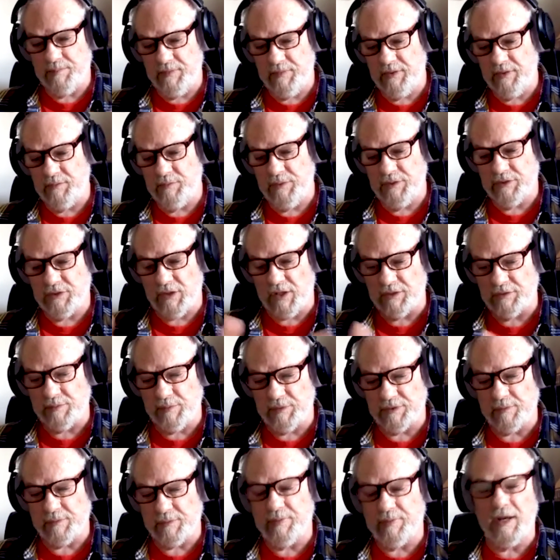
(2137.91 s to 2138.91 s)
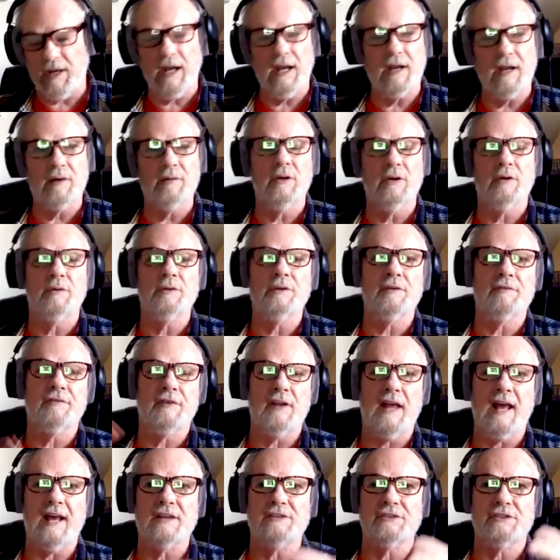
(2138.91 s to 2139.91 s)
the, we talked about the pyro and the
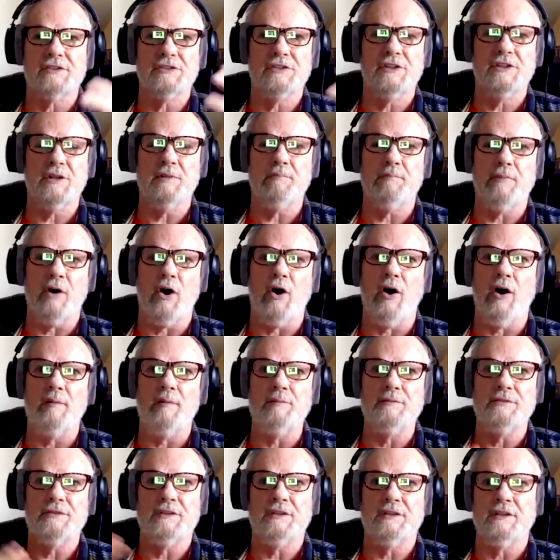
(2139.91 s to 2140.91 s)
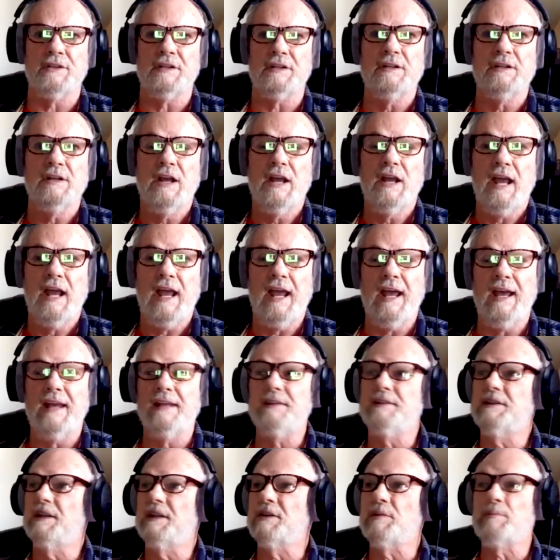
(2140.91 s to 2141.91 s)
flashes and the bombs and the
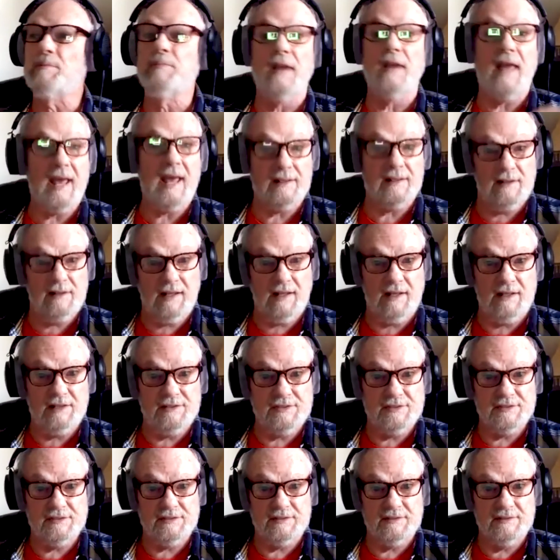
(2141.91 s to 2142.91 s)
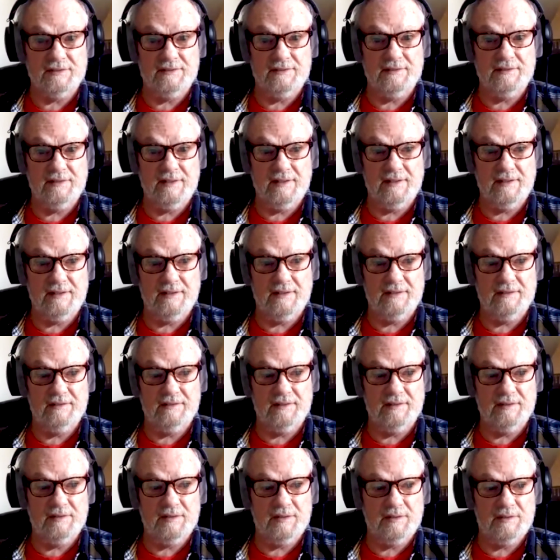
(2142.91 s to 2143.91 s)
and the, the black lights. Uh,
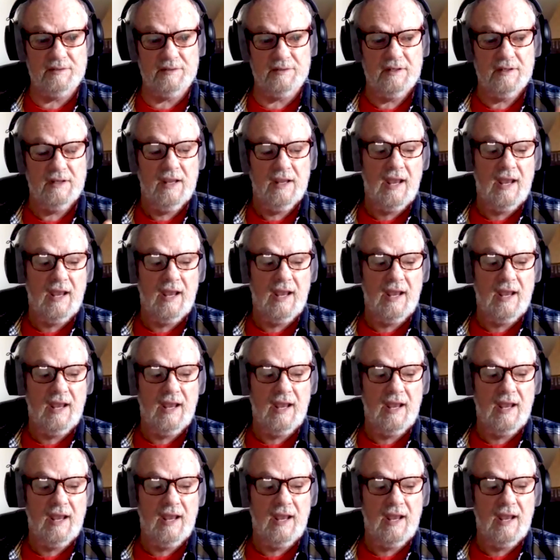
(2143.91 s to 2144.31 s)
the, the,